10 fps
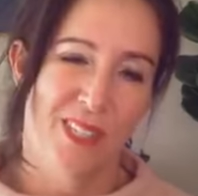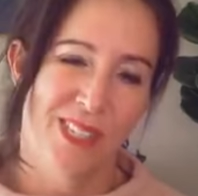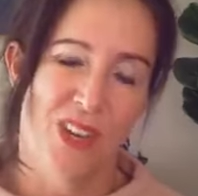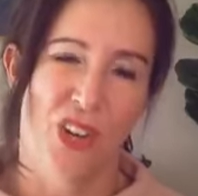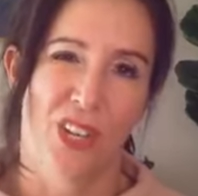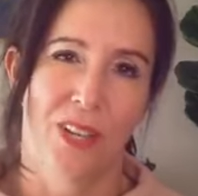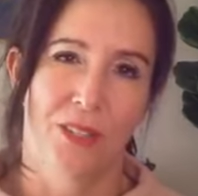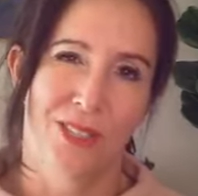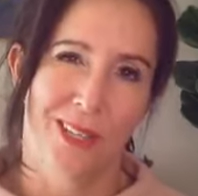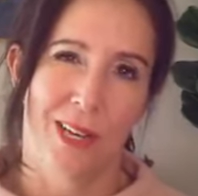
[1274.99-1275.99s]
"It's all
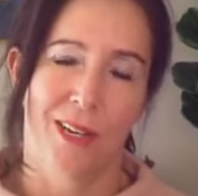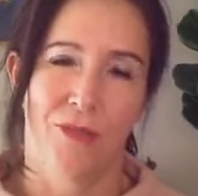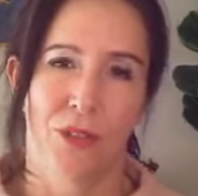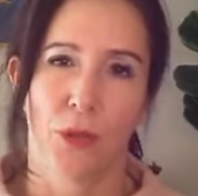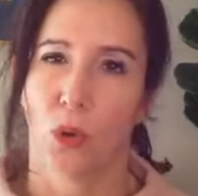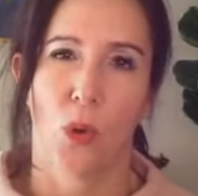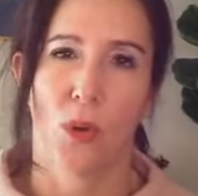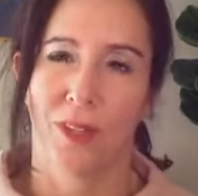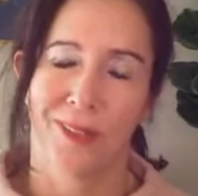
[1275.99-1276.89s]
good, just get a field goal."